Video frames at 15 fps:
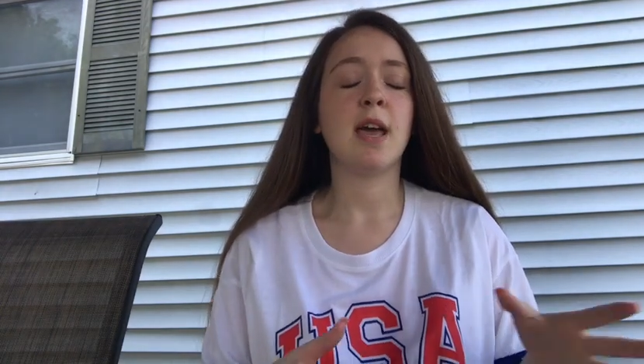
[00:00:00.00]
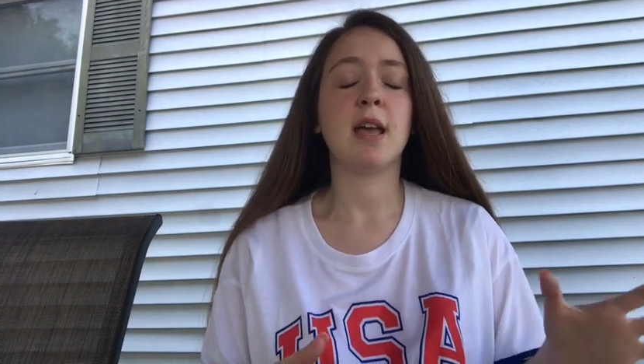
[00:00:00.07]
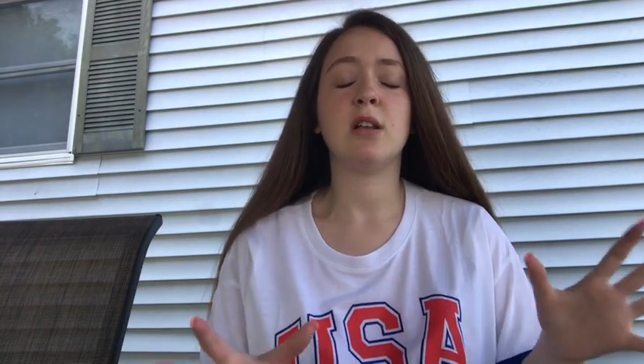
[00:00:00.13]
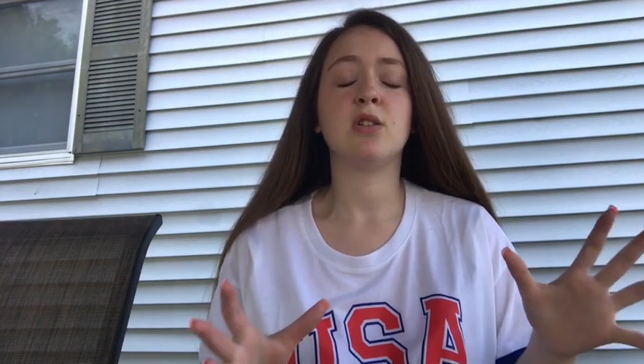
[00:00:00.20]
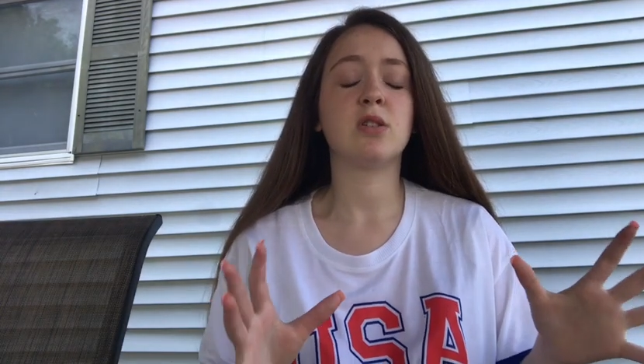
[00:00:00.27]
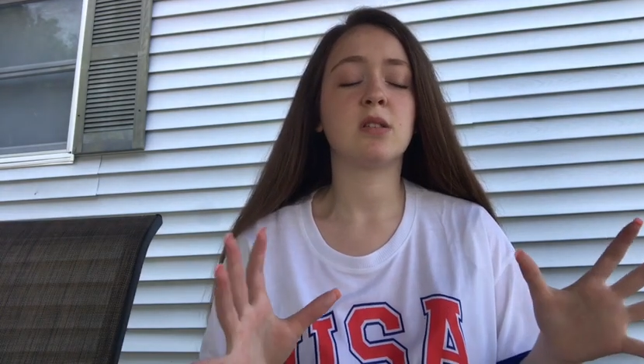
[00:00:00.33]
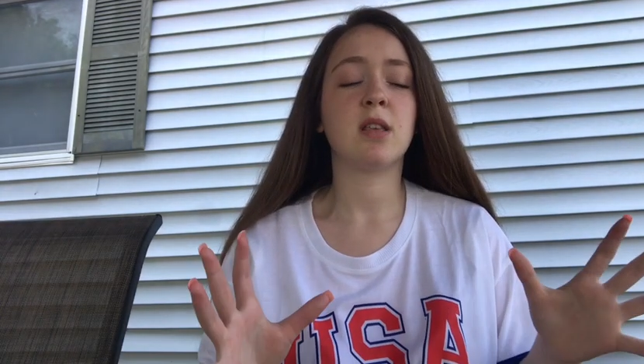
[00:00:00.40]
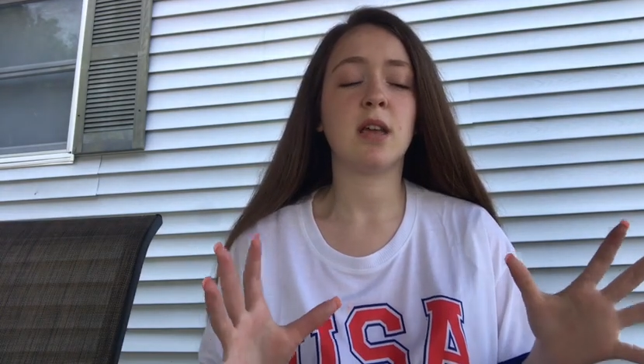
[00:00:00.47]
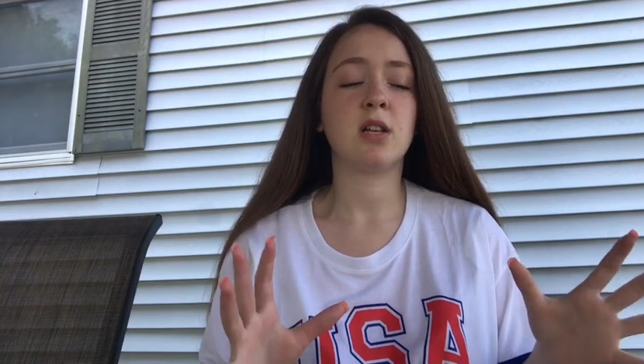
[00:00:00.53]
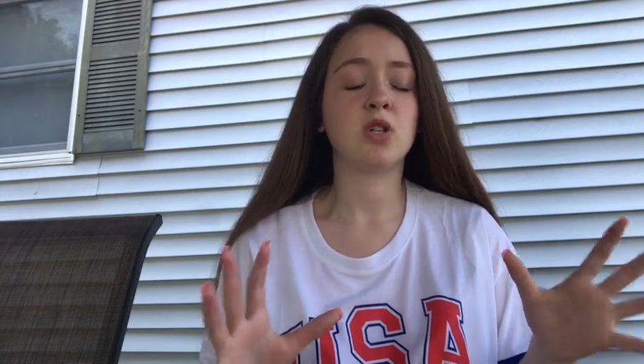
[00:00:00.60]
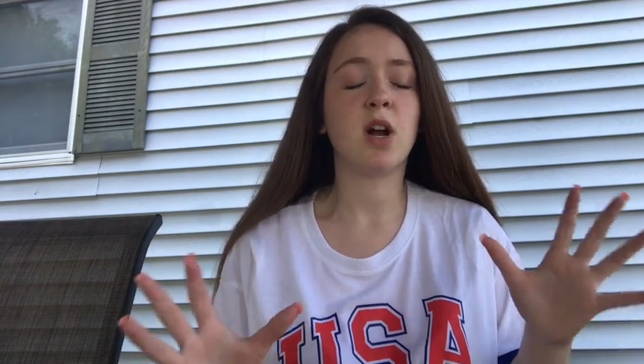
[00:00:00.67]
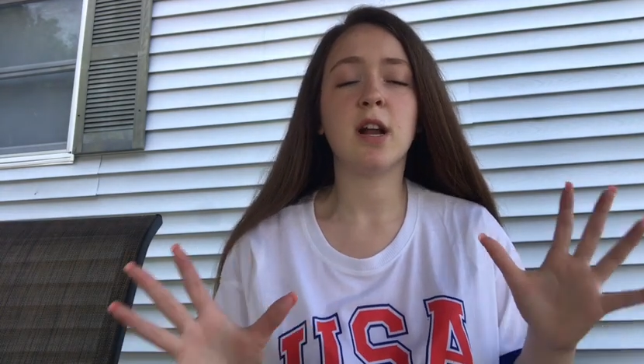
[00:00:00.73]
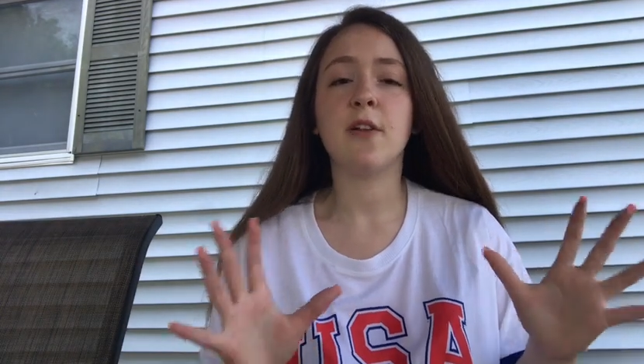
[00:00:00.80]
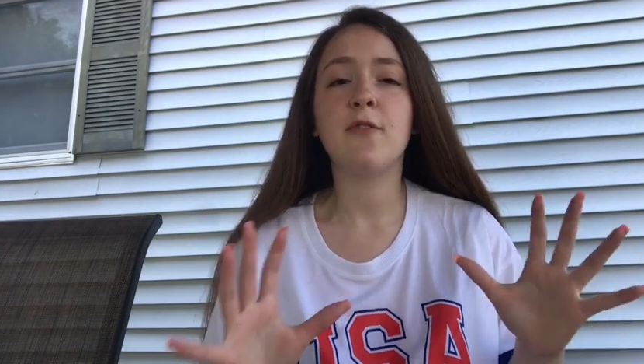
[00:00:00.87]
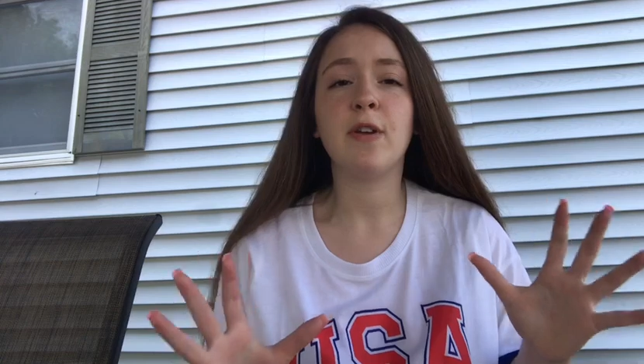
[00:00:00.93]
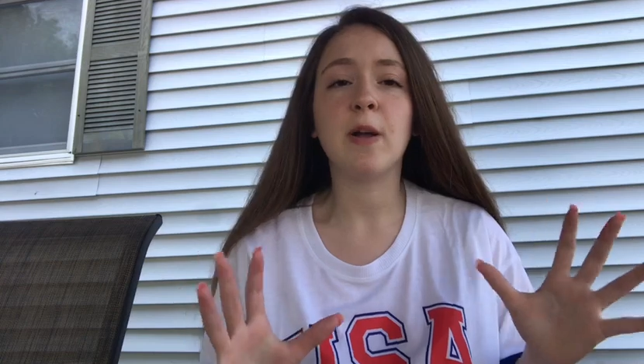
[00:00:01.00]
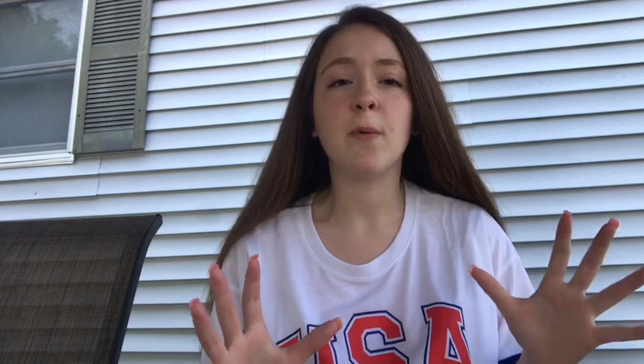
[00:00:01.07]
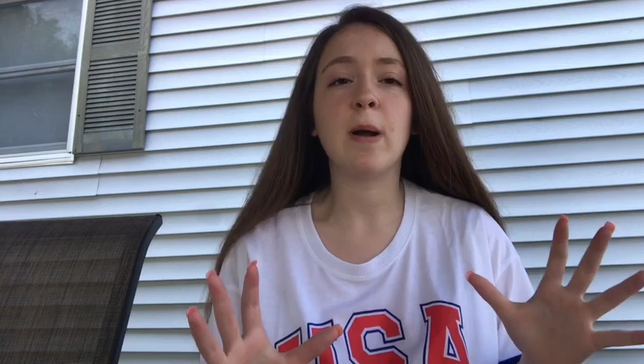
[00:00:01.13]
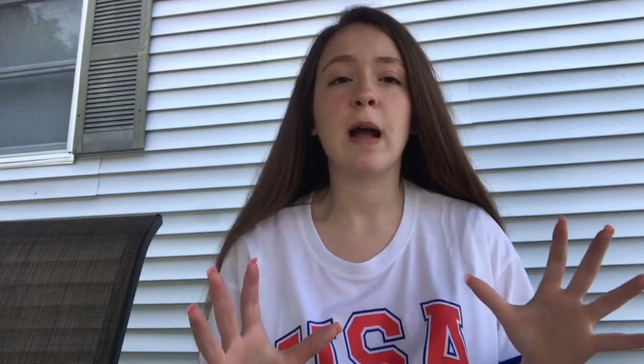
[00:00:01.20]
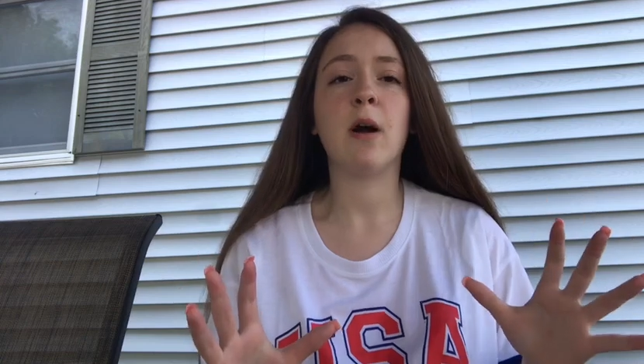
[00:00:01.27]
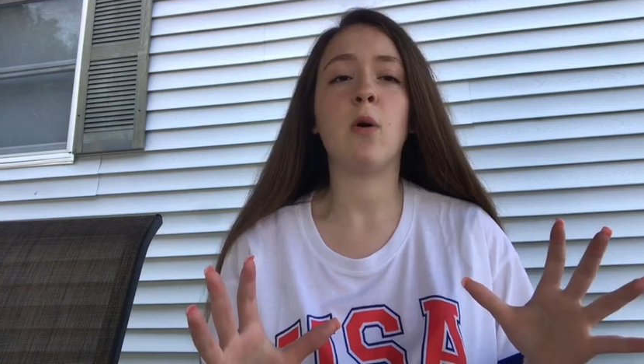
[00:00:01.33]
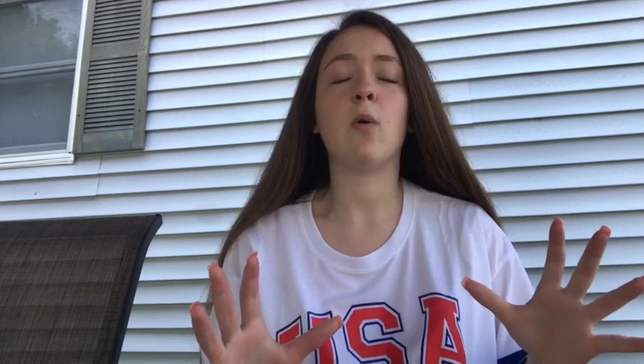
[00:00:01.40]
and just like trying to
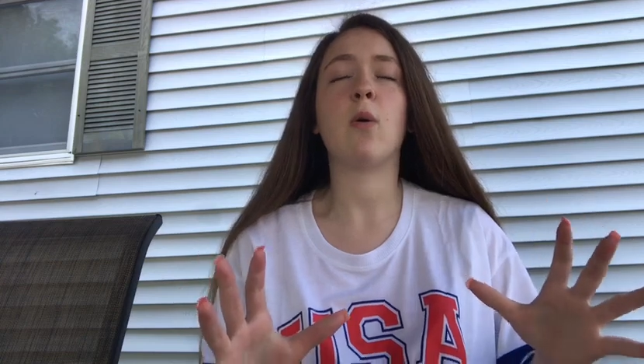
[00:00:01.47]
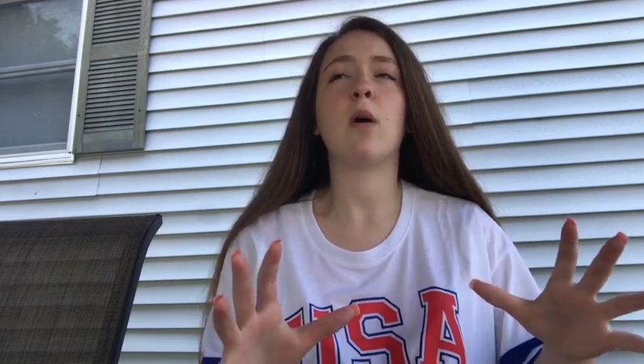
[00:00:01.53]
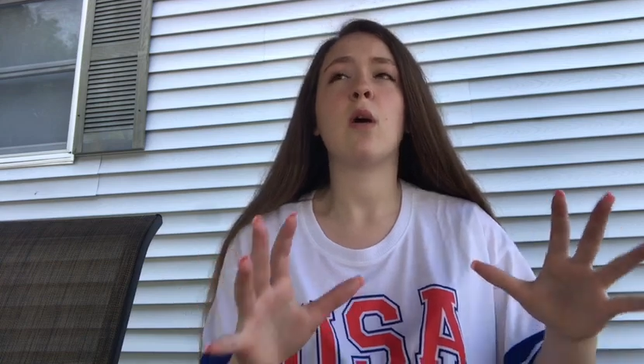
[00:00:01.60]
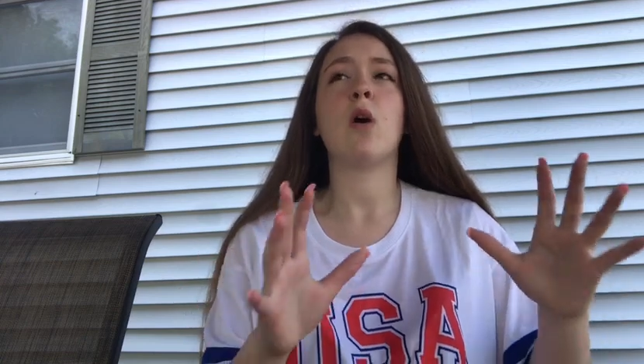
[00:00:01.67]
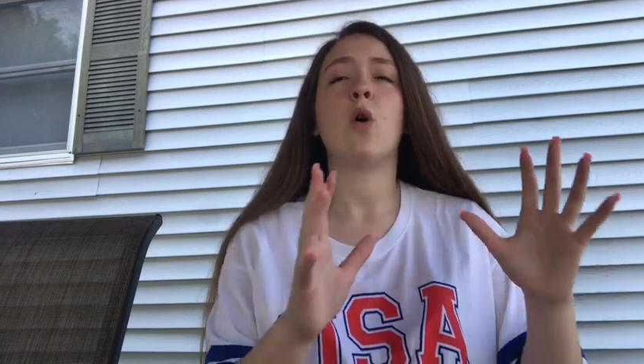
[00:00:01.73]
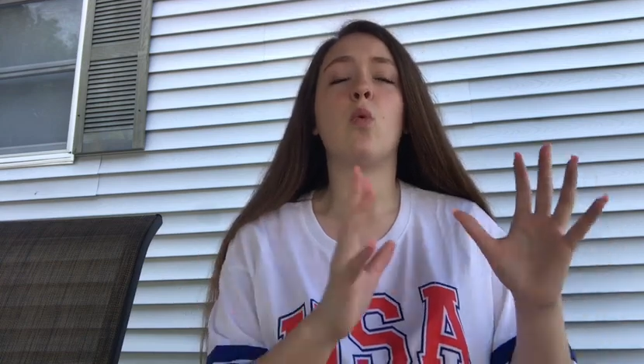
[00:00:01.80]
figure out